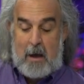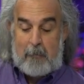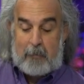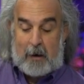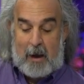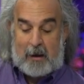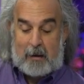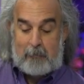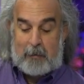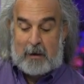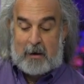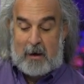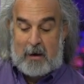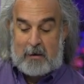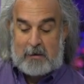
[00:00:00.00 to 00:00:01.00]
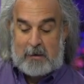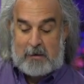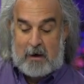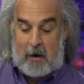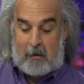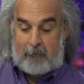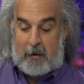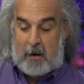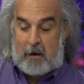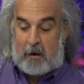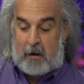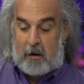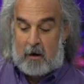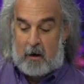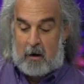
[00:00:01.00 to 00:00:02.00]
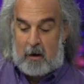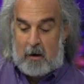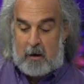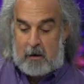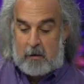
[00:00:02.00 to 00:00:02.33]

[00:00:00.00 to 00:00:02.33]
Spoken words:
but I can begin to delve in here.